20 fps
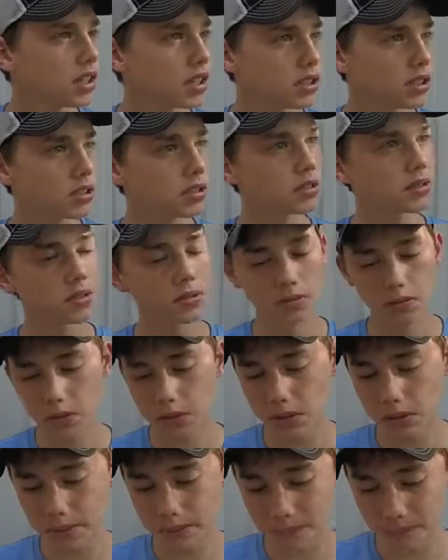So to
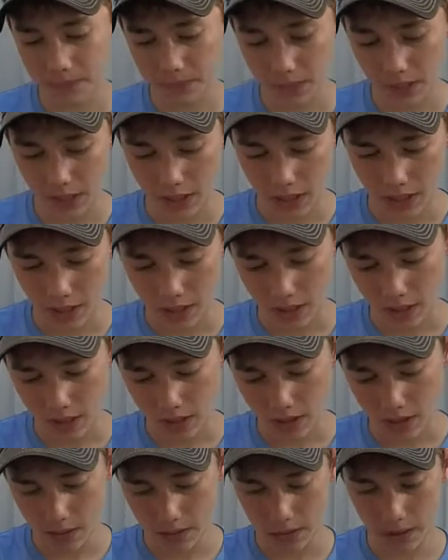review them,
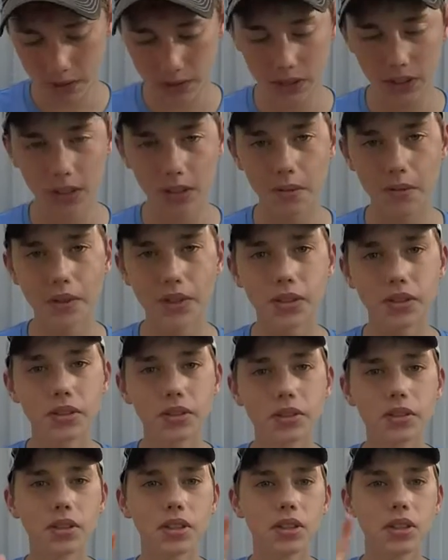the first thing you want to
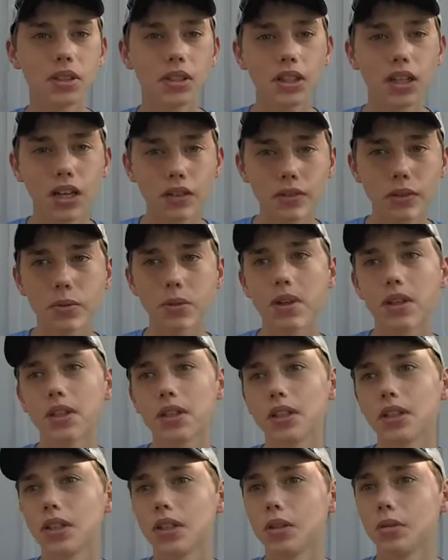do, cover
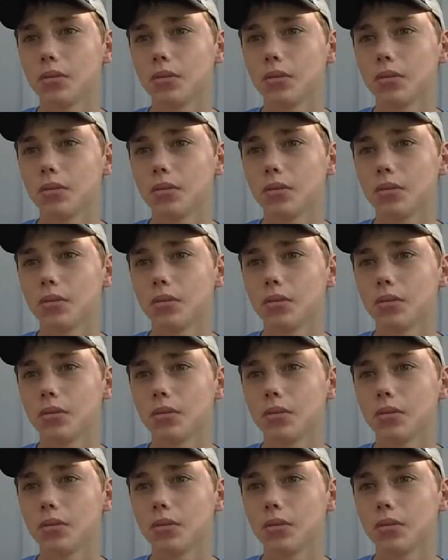water.